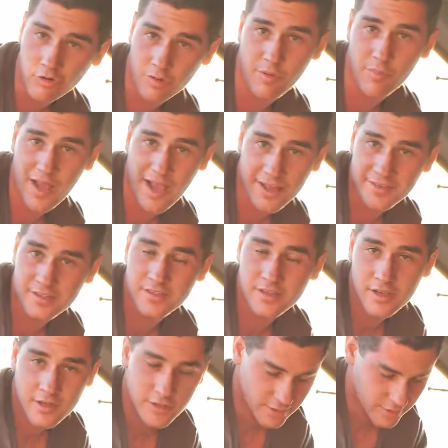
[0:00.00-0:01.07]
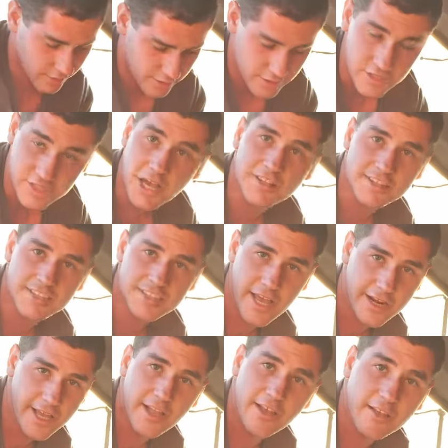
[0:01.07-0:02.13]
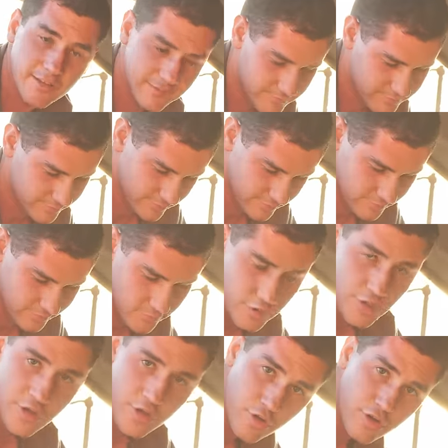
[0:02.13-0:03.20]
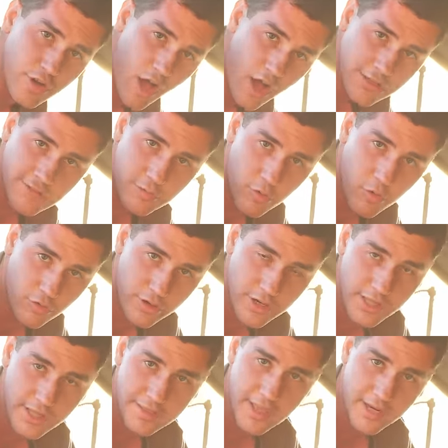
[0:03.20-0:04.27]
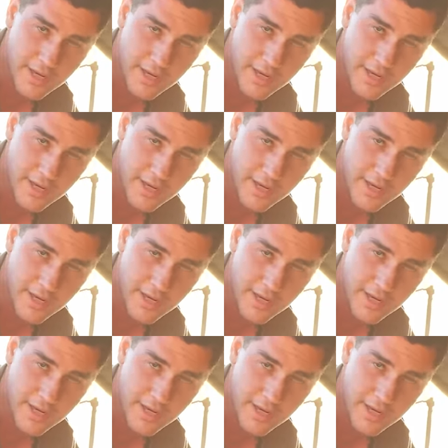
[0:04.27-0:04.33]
group of mates, sun setting. You couldn't ask for more really at the